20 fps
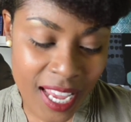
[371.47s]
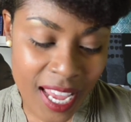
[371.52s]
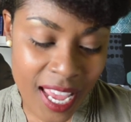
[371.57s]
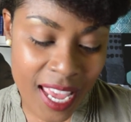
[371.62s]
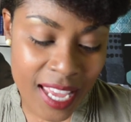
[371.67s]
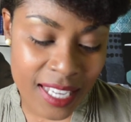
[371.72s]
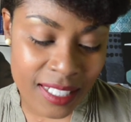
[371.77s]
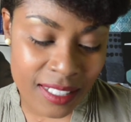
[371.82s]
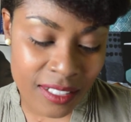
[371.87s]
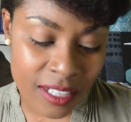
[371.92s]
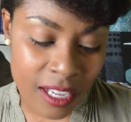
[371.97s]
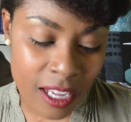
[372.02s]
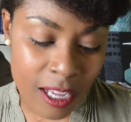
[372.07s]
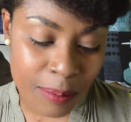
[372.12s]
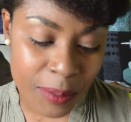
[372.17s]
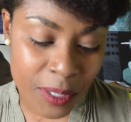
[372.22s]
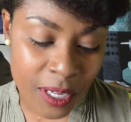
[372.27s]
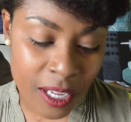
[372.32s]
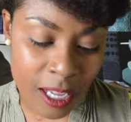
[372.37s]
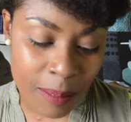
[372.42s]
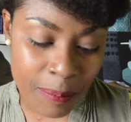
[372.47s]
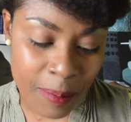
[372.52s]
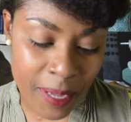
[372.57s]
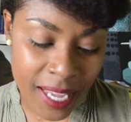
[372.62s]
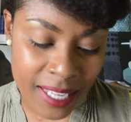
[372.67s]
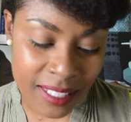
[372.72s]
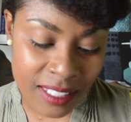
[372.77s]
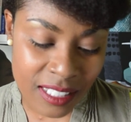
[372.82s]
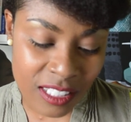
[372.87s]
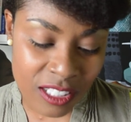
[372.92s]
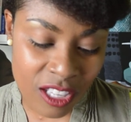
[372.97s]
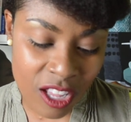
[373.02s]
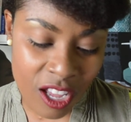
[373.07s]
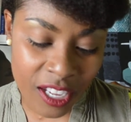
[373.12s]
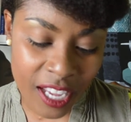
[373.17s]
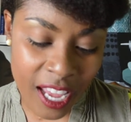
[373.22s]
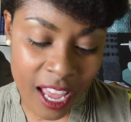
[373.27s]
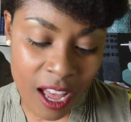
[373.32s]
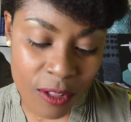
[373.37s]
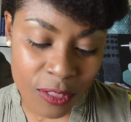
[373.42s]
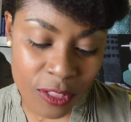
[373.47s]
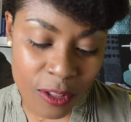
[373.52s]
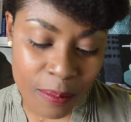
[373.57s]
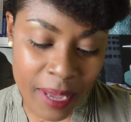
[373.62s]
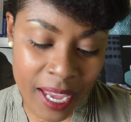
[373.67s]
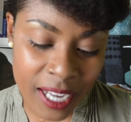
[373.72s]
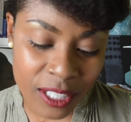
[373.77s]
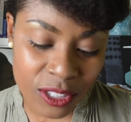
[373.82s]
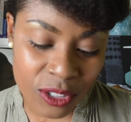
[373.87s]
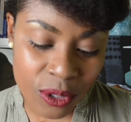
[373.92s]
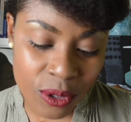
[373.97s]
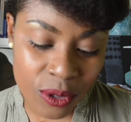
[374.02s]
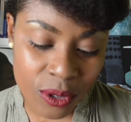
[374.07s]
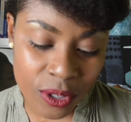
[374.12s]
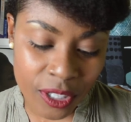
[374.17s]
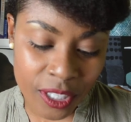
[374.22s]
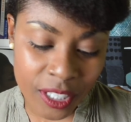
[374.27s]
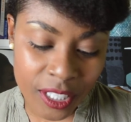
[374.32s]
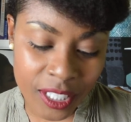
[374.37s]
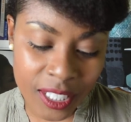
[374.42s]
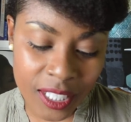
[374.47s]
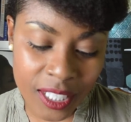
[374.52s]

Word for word: had dubbed up and slunk out the back door,